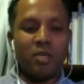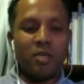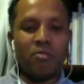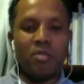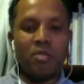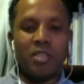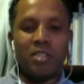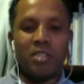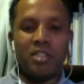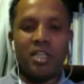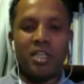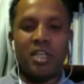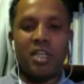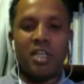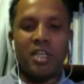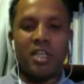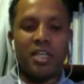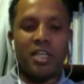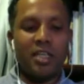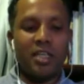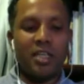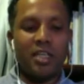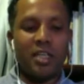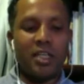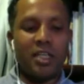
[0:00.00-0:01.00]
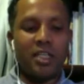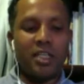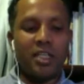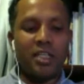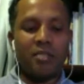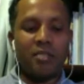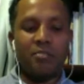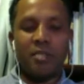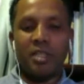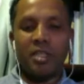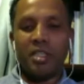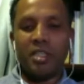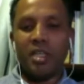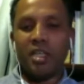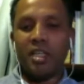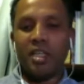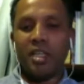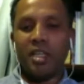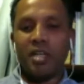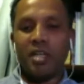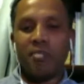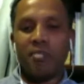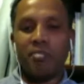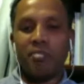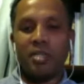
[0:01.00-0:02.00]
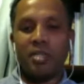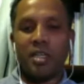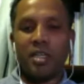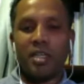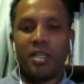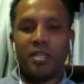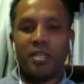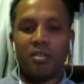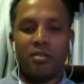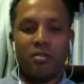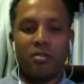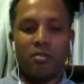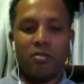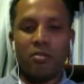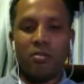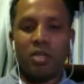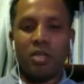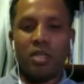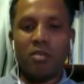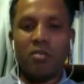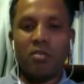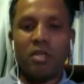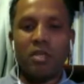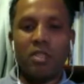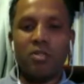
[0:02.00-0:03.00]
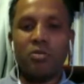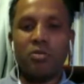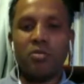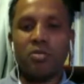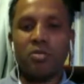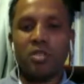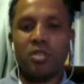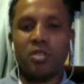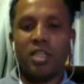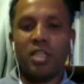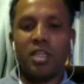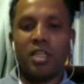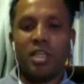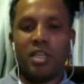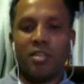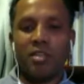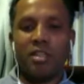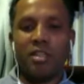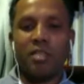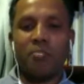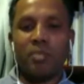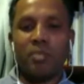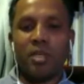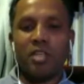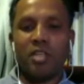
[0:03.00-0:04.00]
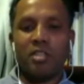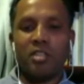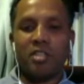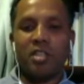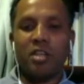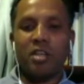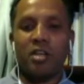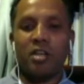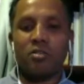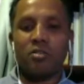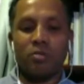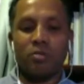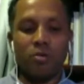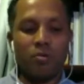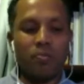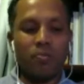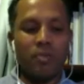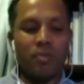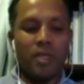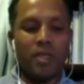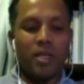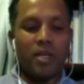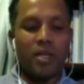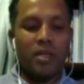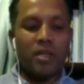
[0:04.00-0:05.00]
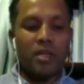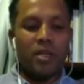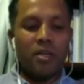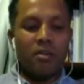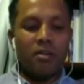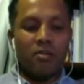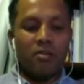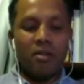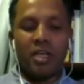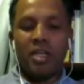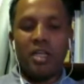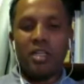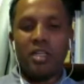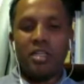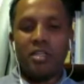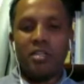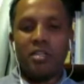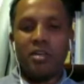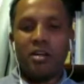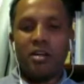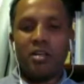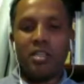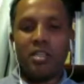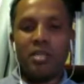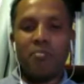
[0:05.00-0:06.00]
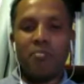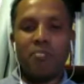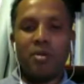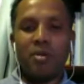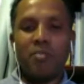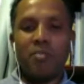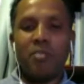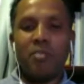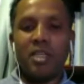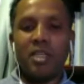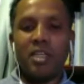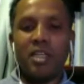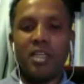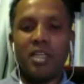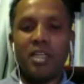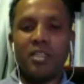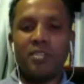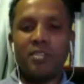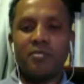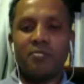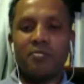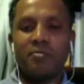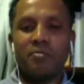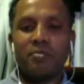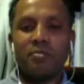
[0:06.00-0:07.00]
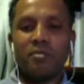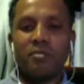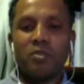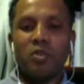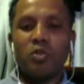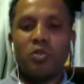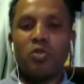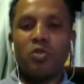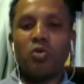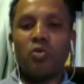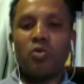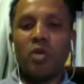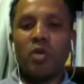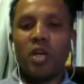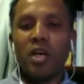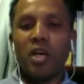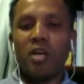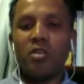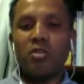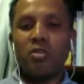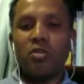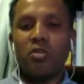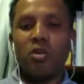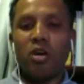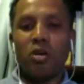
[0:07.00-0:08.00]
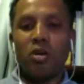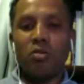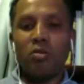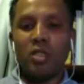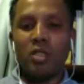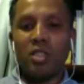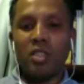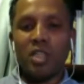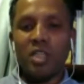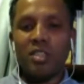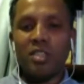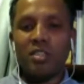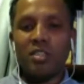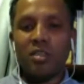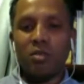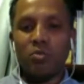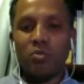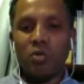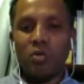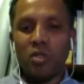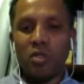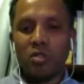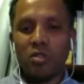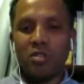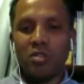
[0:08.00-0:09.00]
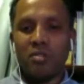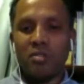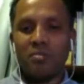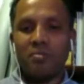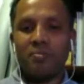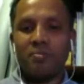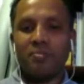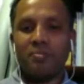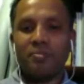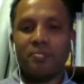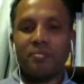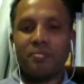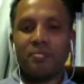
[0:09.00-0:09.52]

when we study either BTech or MTech, whatever you study, either PhD also, when it's not implemented, you will not know how things are works.